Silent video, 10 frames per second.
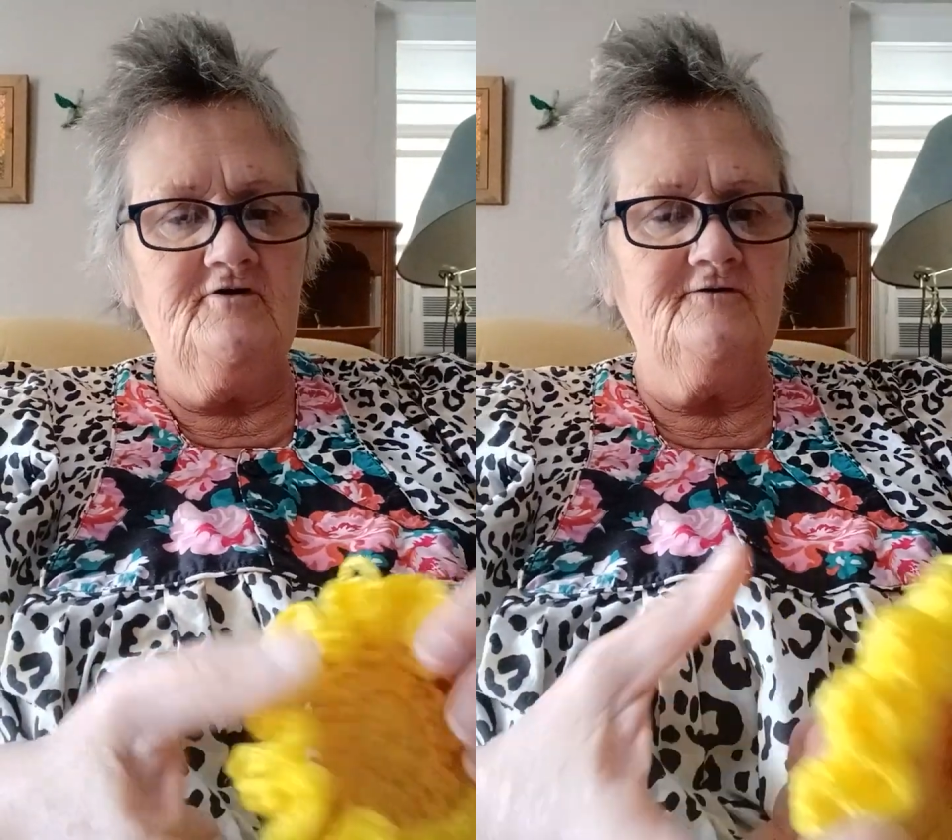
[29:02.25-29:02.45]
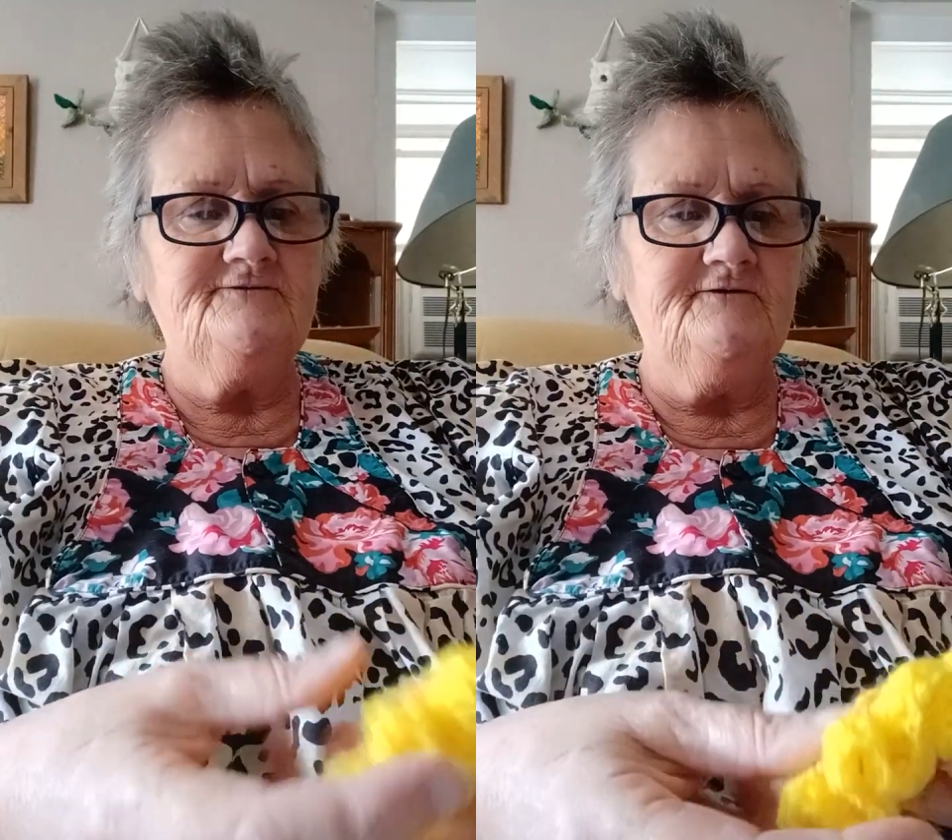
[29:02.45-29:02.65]

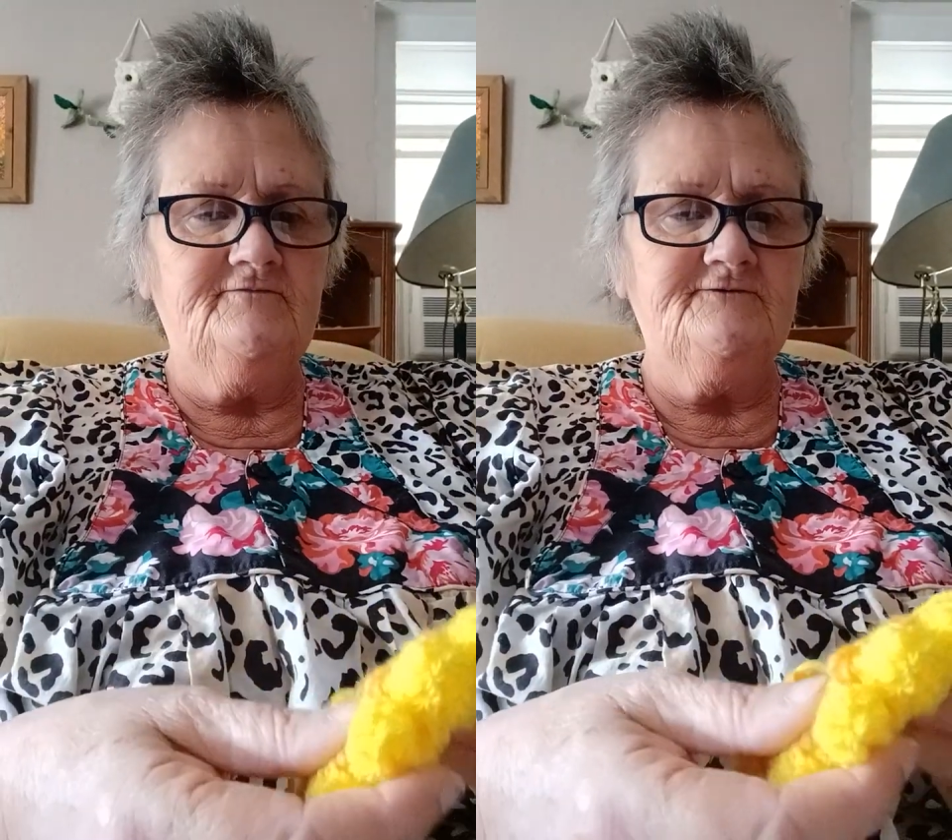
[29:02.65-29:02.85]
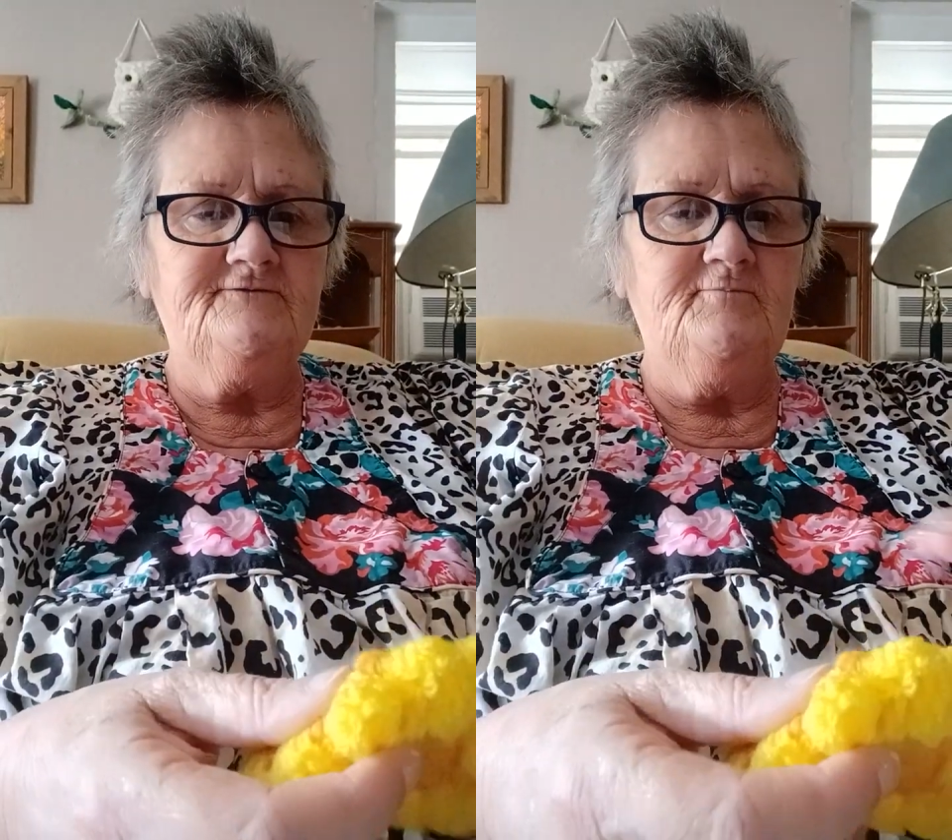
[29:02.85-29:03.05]
got
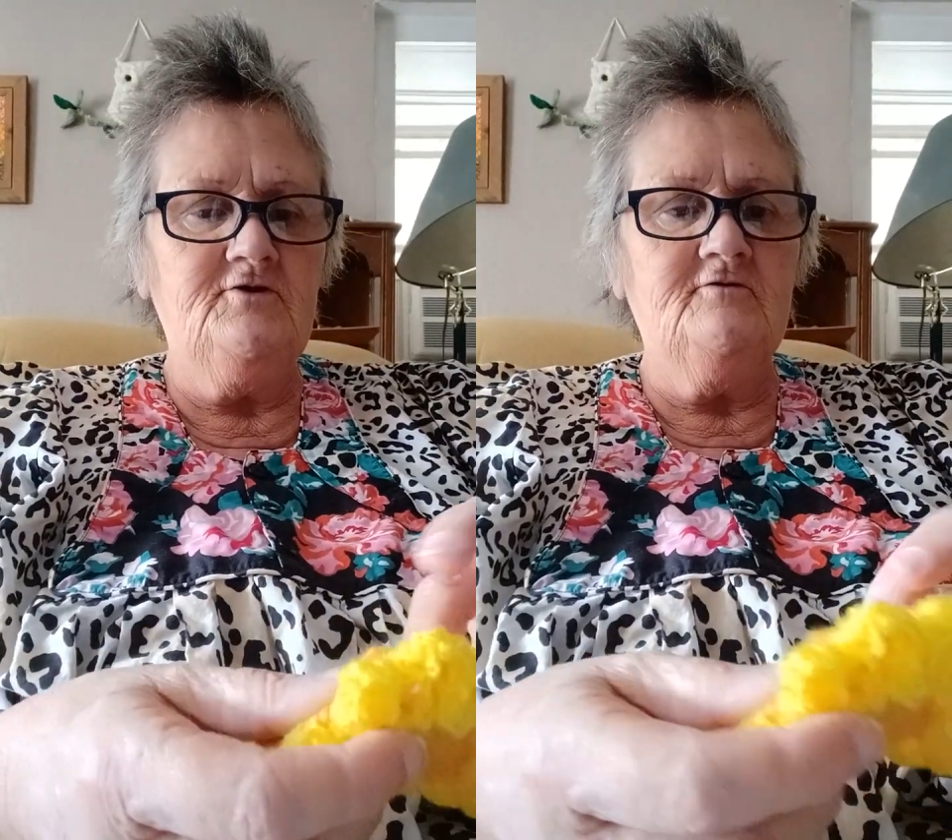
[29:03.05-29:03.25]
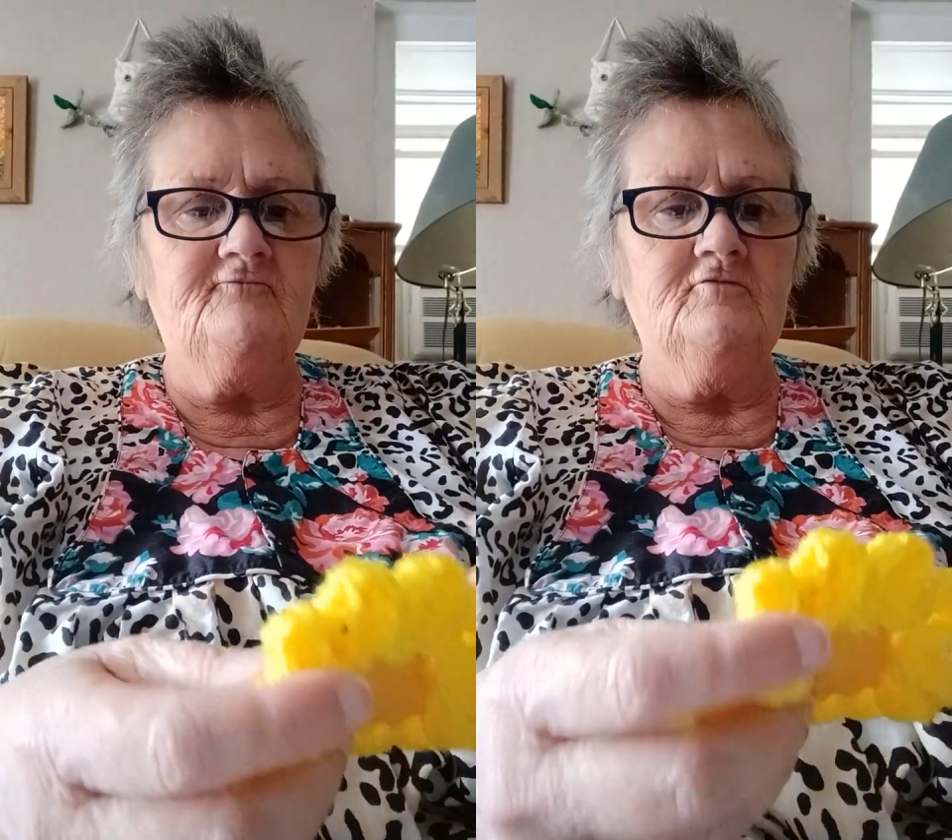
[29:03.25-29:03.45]
this
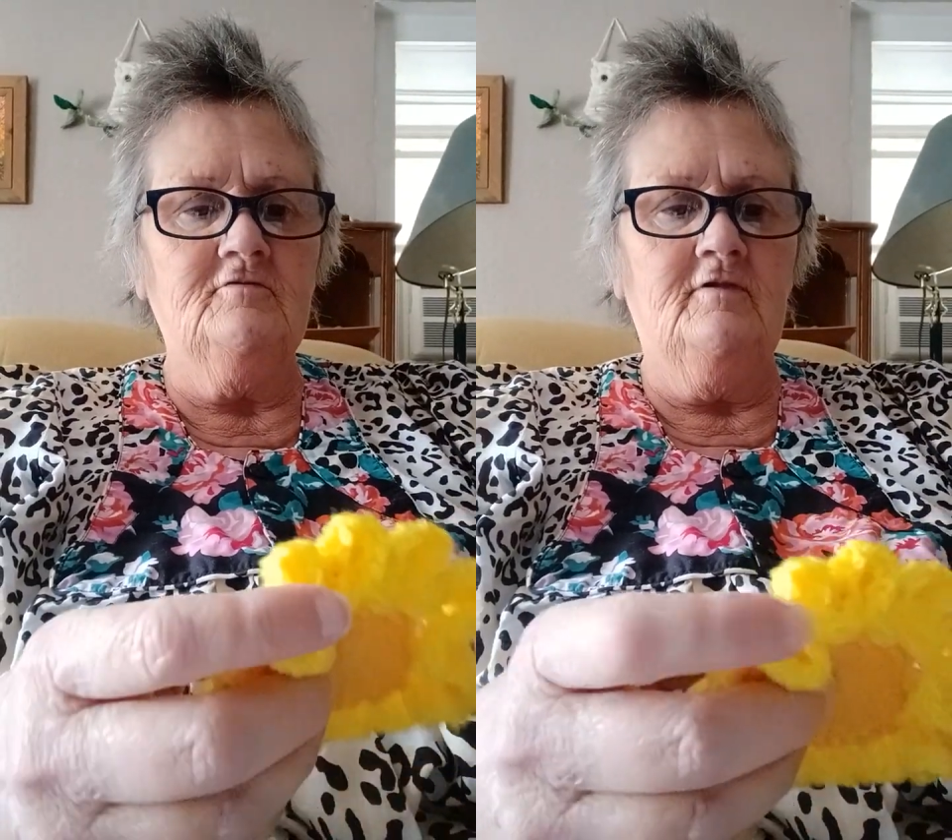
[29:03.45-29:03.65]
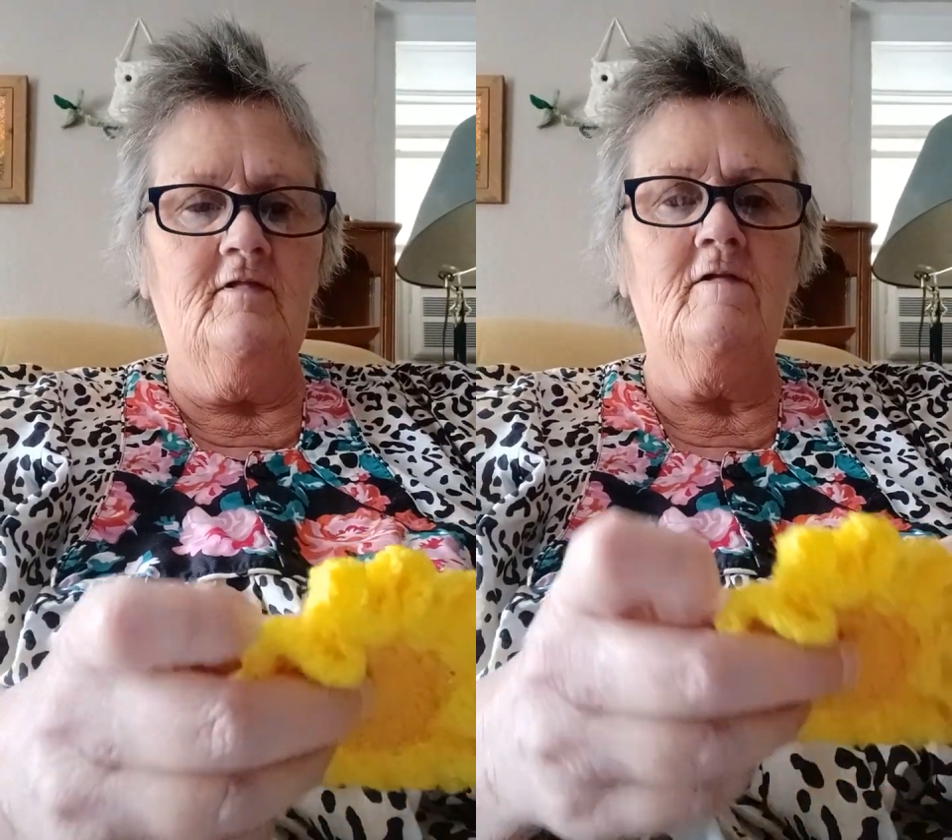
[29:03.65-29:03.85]
beautiful